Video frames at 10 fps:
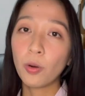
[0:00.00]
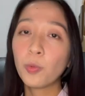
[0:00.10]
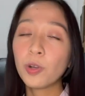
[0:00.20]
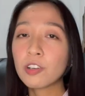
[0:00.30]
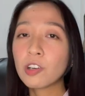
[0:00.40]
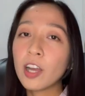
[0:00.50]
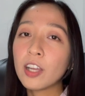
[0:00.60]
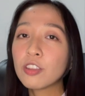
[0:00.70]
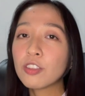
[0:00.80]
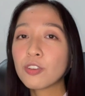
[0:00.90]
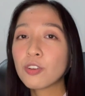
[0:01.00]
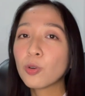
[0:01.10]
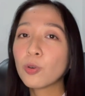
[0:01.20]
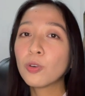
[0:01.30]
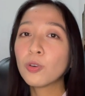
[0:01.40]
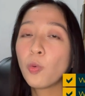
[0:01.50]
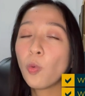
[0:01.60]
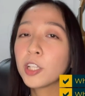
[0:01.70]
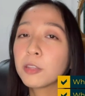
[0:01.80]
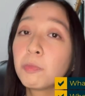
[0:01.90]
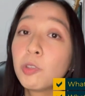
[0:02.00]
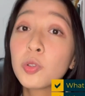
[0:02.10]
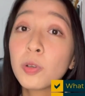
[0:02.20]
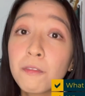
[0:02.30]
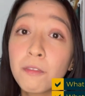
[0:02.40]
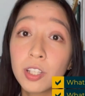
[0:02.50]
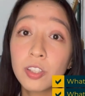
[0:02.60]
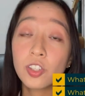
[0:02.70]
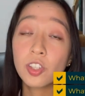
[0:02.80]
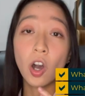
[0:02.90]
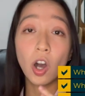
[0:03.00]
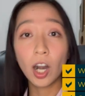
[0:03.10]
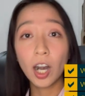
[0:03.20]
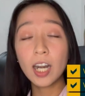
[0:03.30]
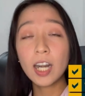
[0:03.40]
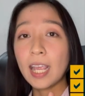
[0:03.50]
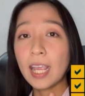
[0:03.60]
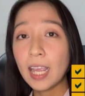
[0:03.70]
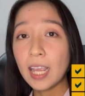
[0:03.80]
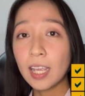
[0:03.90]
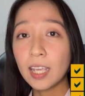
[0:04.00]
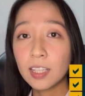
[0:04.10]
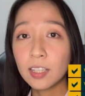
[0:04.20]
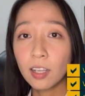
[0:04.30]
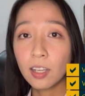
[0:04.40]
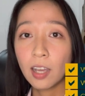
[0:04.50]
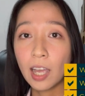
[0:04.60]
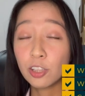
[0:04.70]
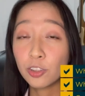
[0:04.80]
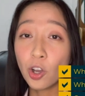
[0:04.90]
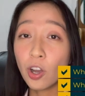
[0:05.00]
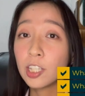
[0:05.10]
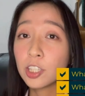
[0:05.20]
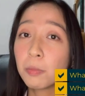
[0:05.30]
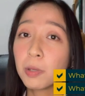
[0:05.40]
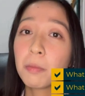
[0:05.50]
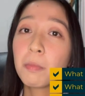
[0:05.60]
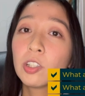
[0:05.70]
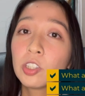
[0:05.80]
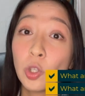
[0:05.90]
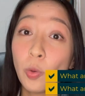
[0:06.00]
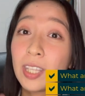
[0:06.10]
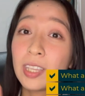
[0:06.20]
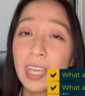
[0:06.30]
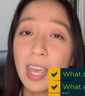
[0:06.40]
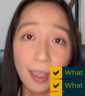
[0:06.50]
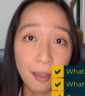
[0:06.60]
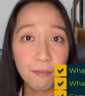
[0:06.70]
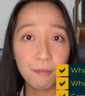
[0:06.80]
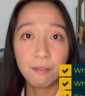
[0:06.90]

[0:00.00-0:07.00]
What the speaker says: We'll run through what mutual funds are, and I'll talk a little bit about UITF.